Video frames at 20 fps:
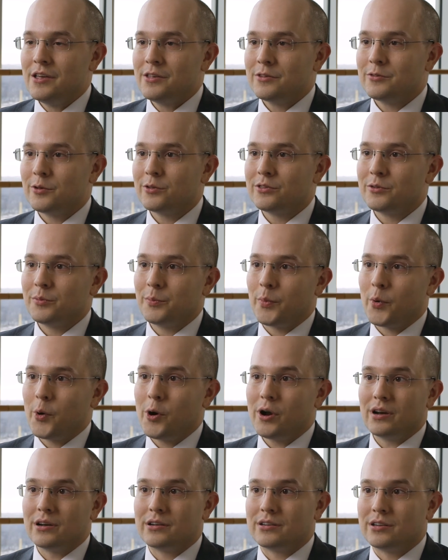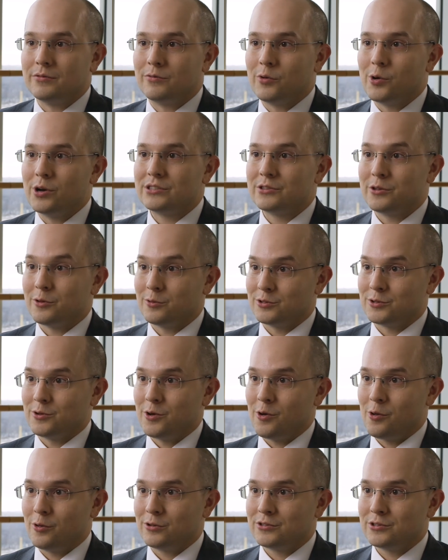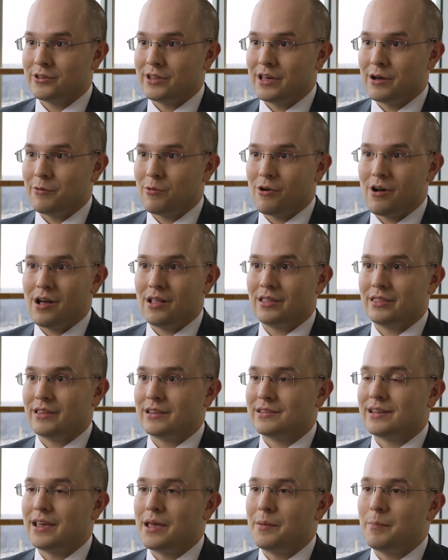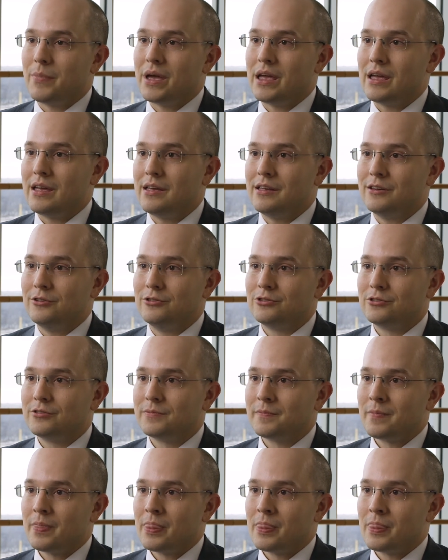So it's important to voice those goals so that we're all on the same page.